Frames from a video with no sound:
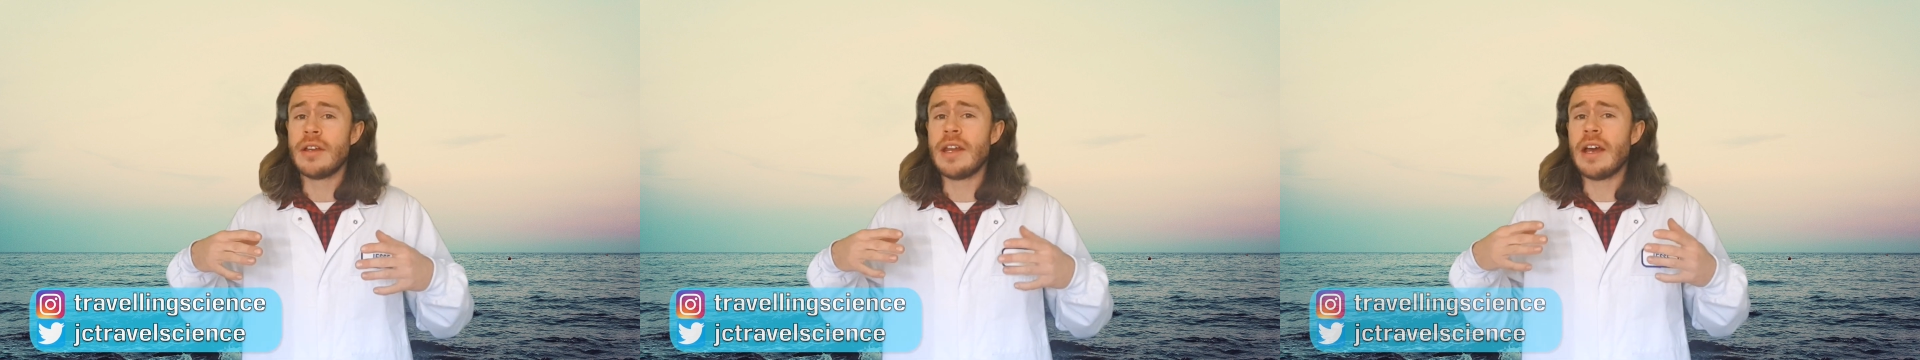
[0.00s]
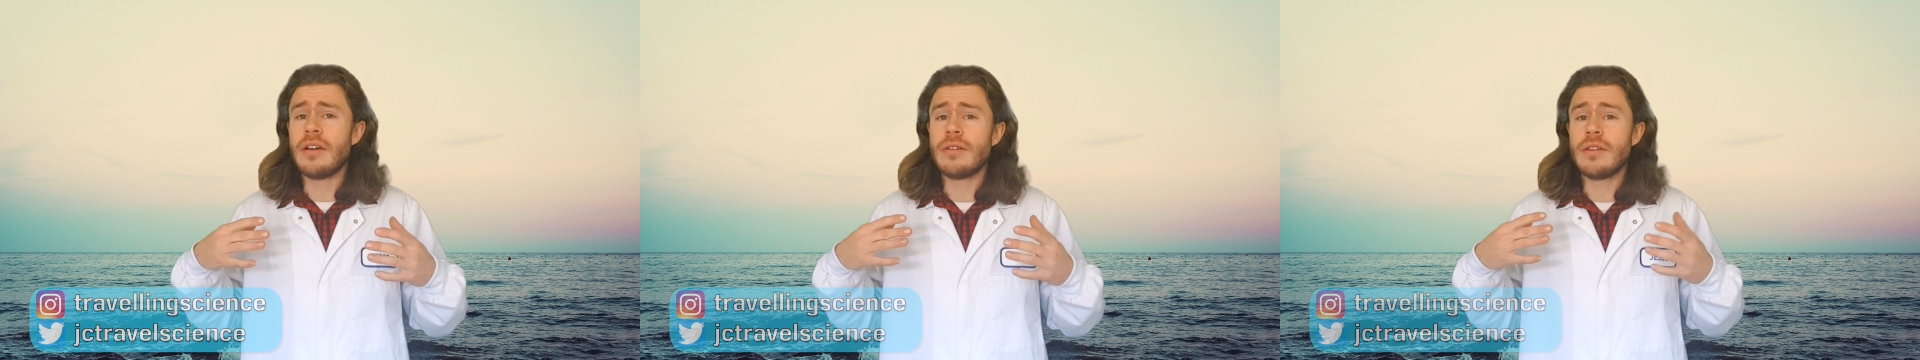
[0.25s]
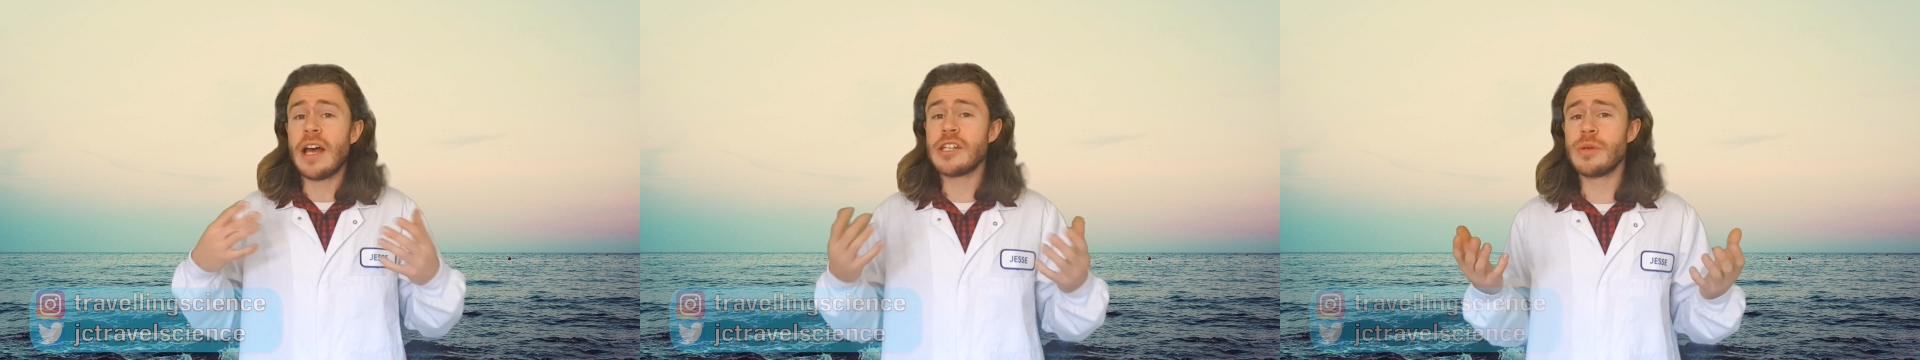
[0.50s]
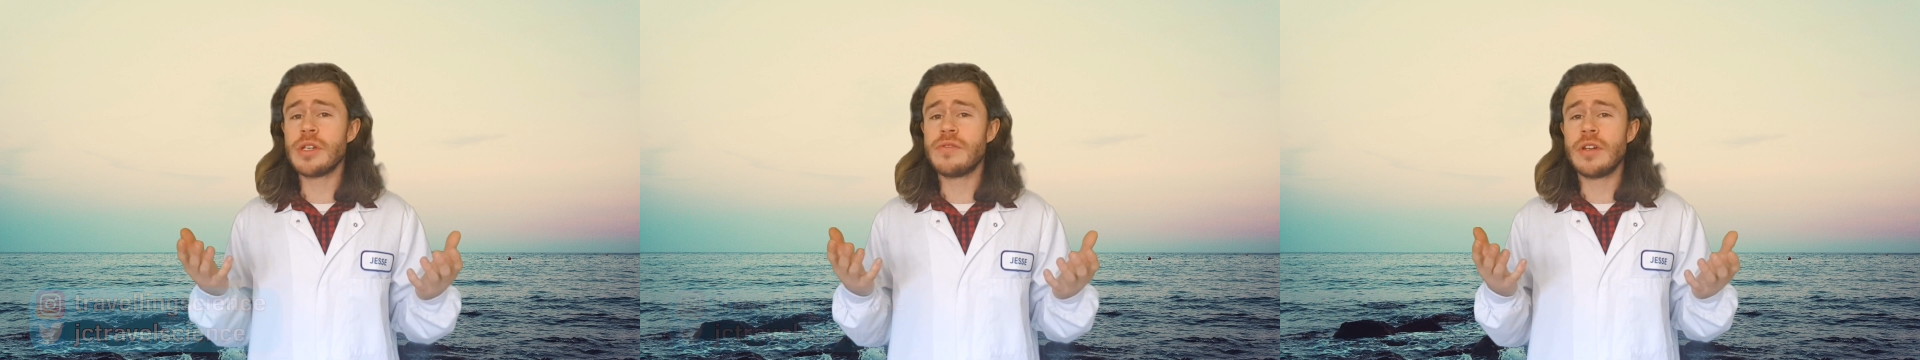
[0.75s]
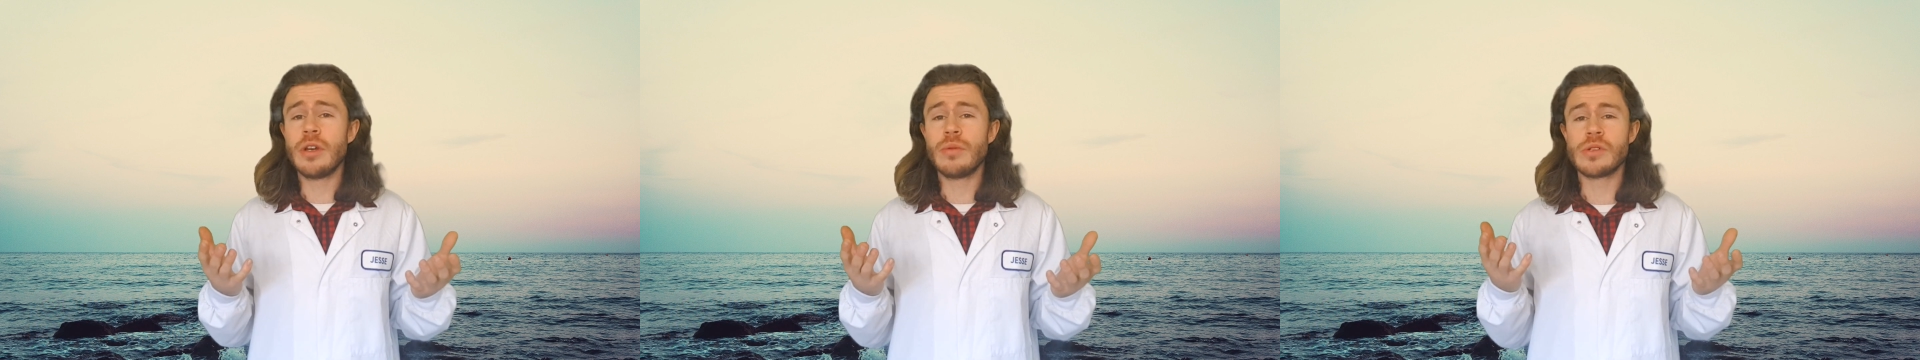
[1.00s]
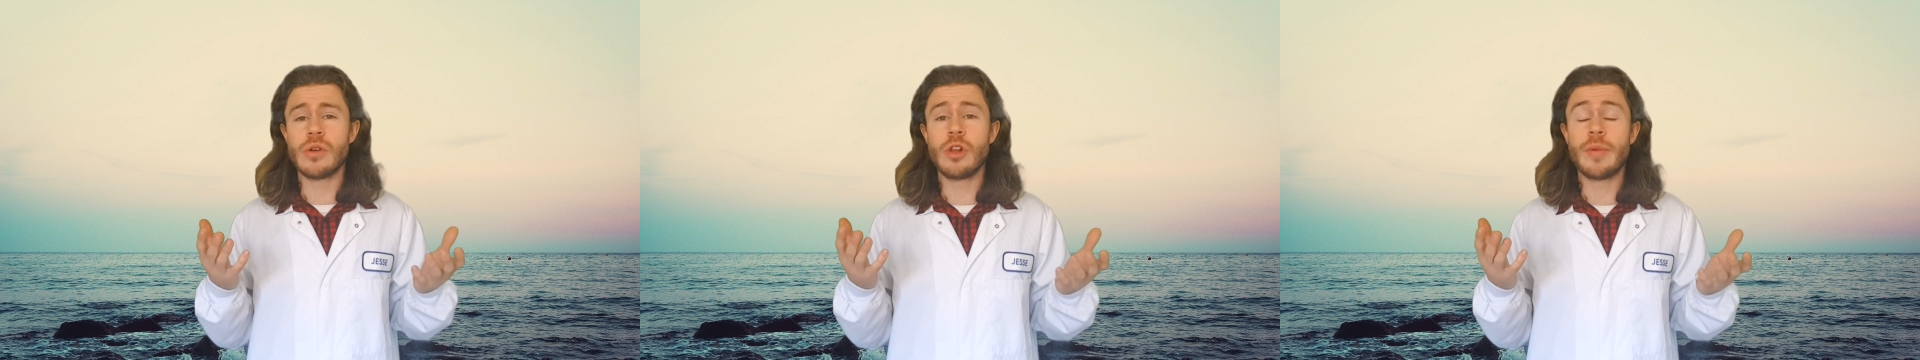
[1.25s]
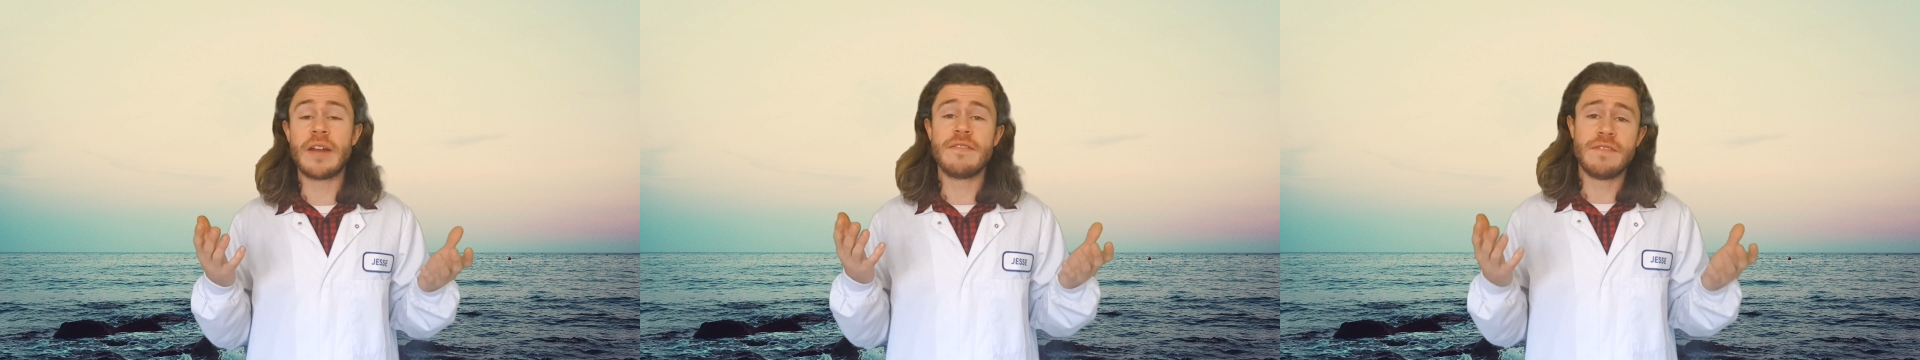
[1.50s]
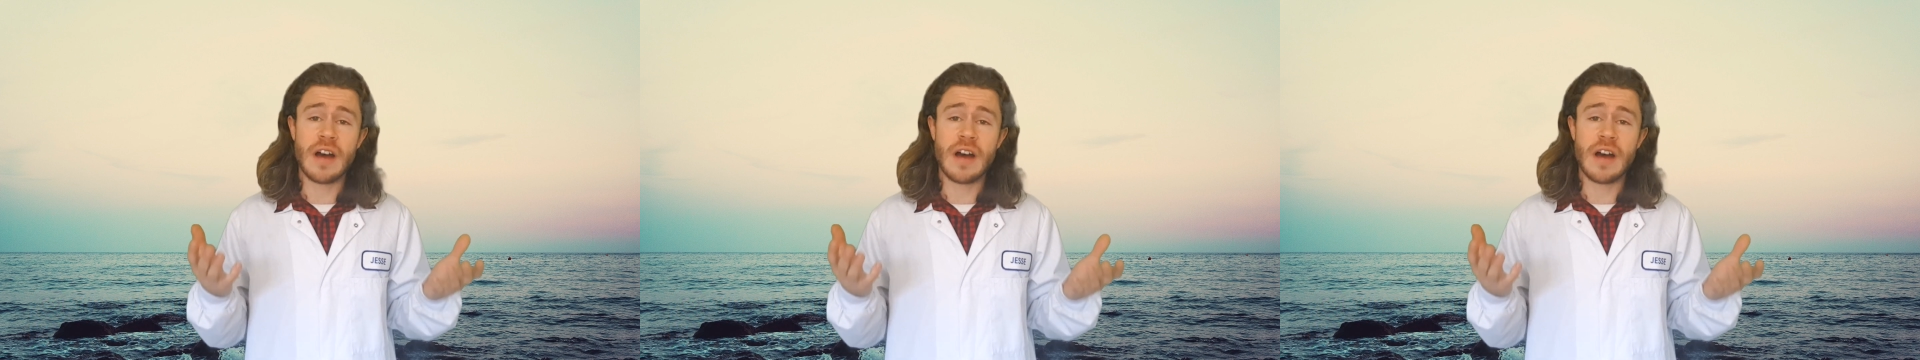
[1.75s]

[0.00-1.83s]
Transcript: Now, last week's video was all about